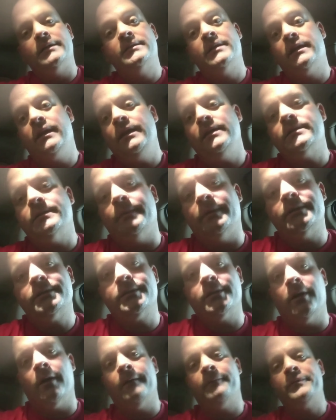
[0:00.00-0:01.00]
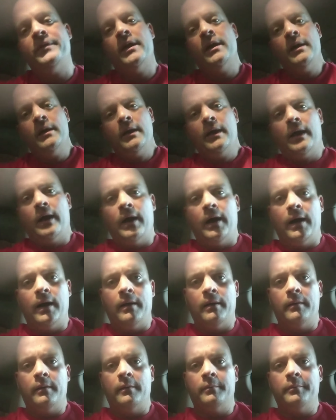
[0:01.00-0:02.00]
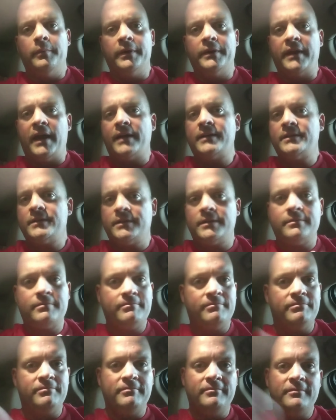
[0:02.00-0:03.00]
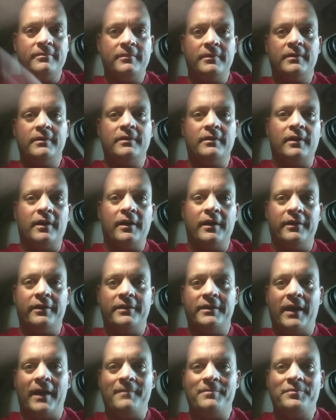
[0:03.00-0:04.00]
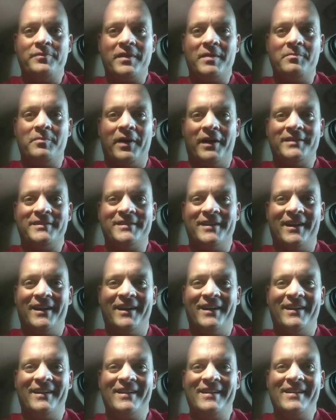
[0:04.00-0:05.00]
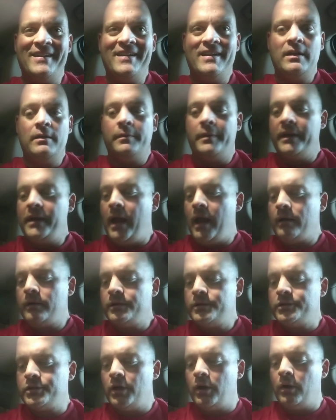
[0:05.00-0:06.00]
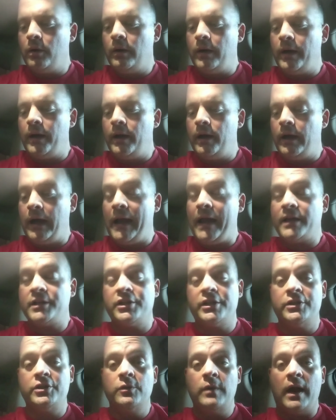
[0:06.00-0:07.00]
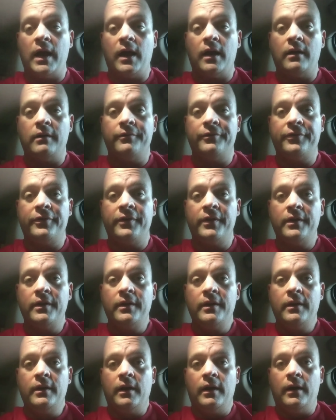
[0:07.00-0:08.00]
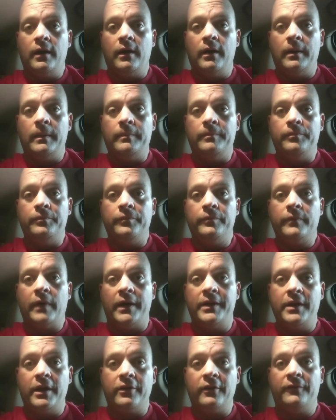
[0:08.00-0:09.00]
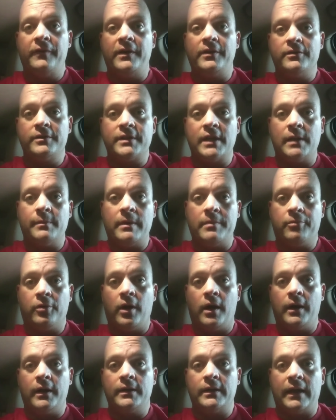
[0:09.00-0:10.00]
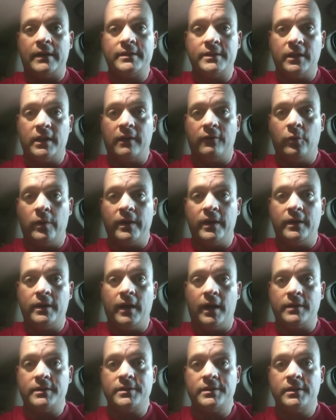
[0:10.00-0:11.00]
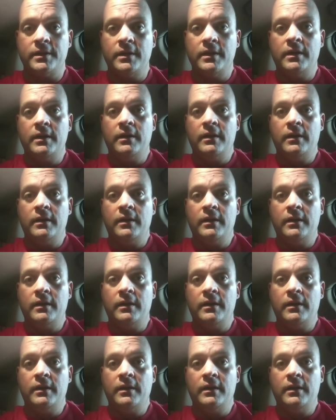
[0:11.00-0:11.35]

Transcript: to get it to me. So, but that's on another day. But yeah, so I actually do have another vendor sending me product. I still have Wicked Cuts